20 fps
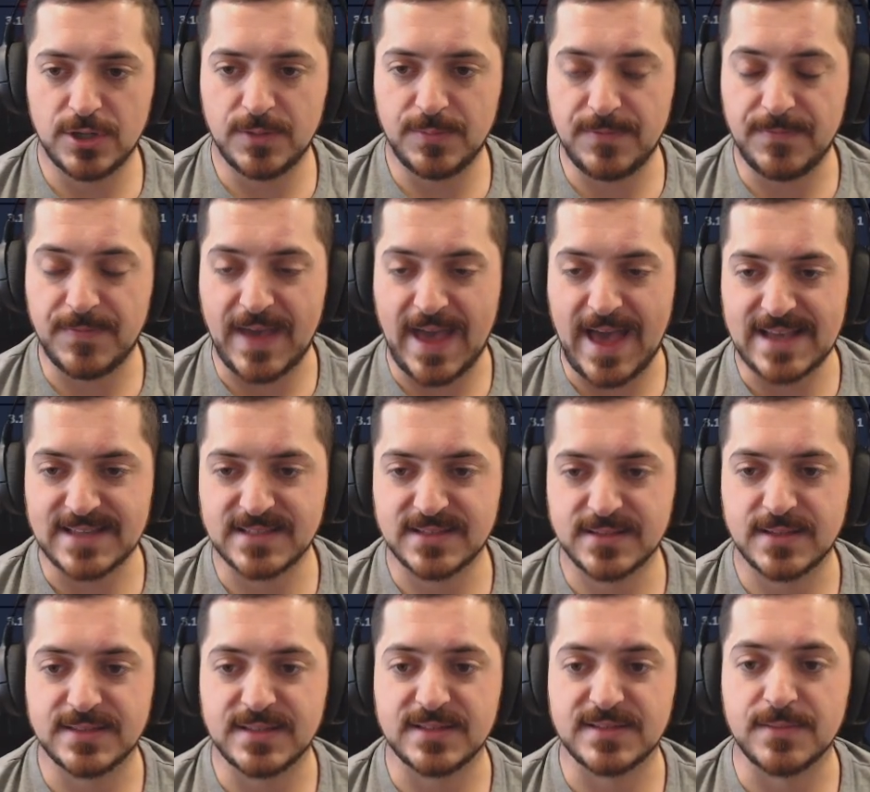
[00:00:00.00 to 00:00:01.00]
to be fast
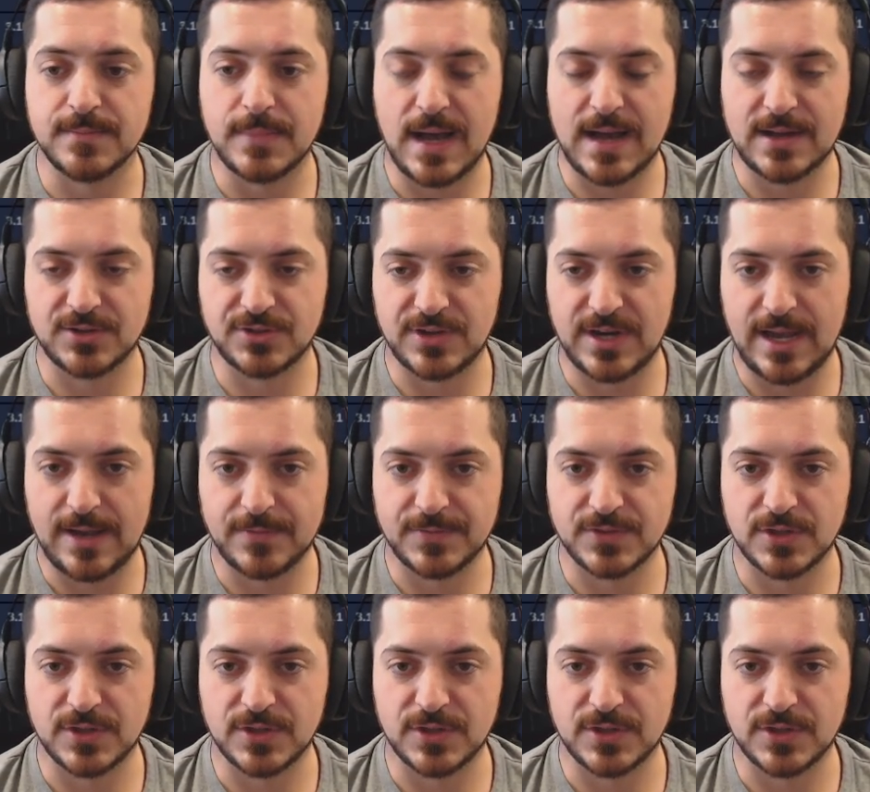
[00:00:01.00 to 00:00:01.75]
because it's a mock draft.